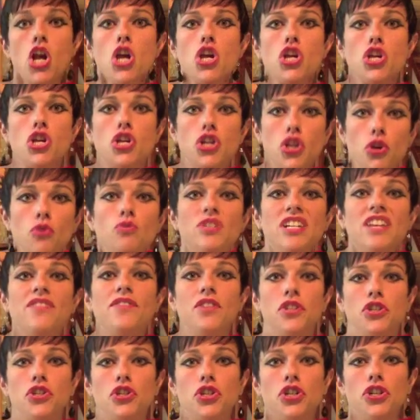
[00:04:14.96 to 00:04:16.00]
You did
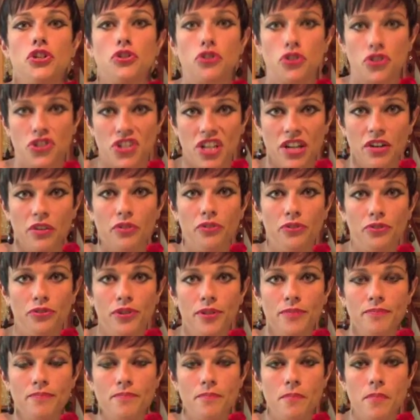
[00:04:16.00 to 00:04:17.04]
this to yourself.
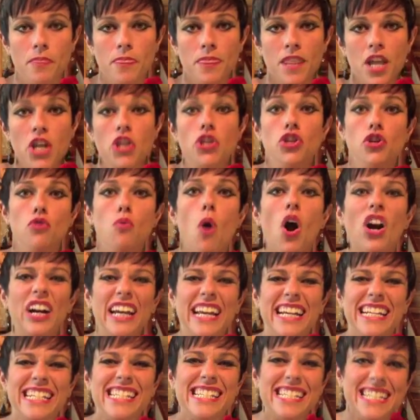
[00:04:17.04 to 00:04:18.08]
You are
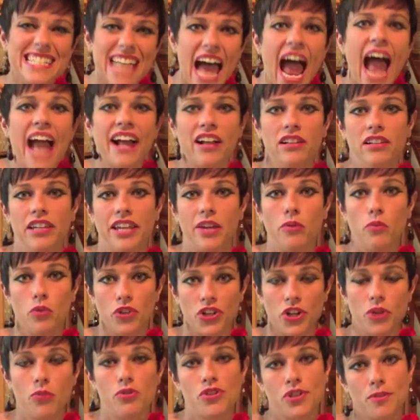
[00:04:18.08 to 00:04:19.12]
exactly where
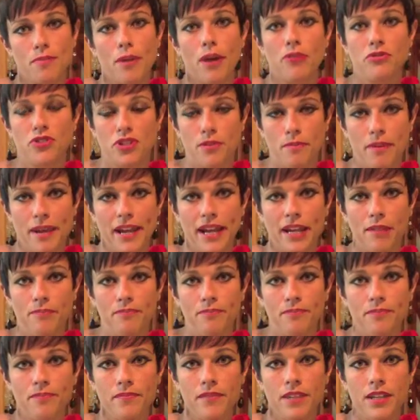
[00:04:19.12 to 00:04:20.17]
you were supposed to be.
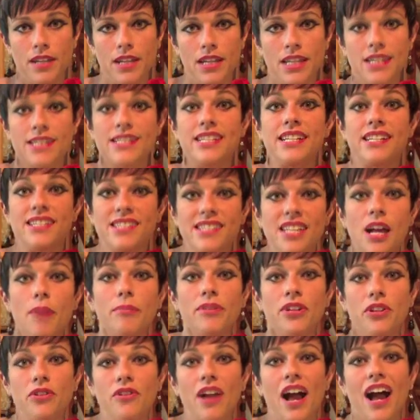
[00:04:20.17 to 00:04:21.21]
See, some of
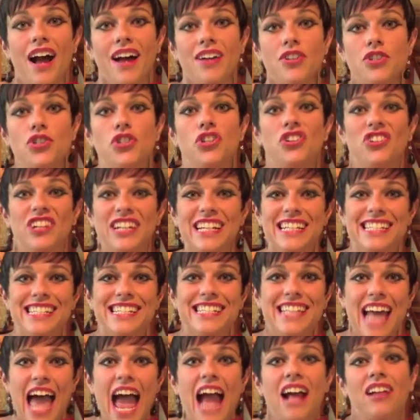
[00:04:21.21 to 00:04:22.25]
you guys, you're
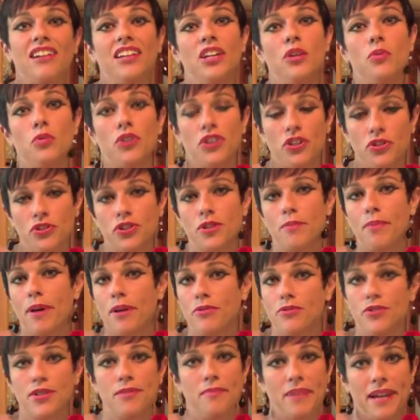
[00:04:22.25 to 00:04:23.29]
exactly where you're
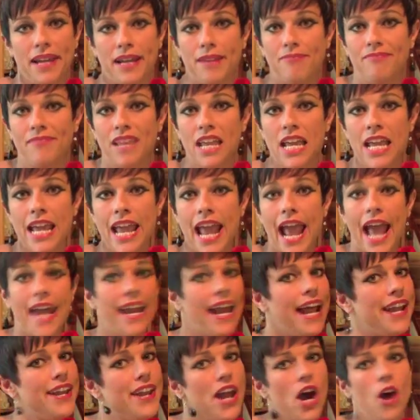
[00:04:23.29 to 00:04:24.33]
supposed to be. And
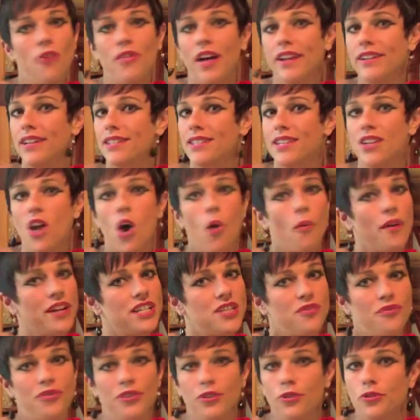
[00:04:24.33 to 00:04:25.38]
I know that doesn't always
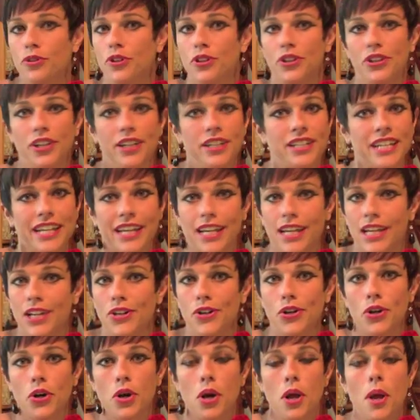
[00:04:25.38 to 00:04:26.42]
feel good to
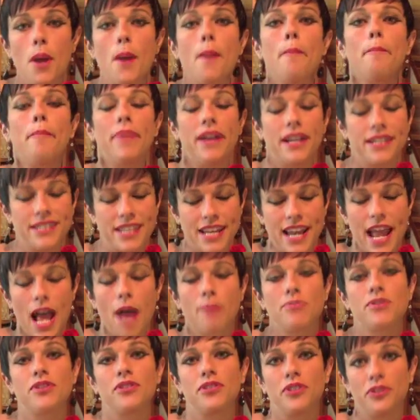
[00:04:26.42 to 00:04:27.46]
hear, but it's an
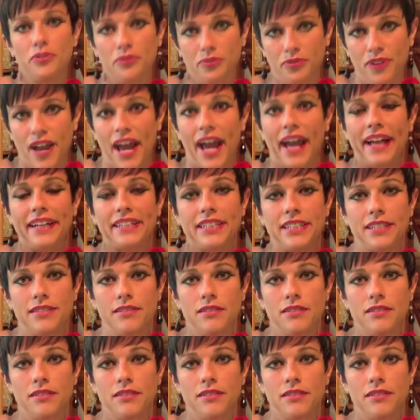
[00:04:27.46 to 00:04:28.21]
absolute fact.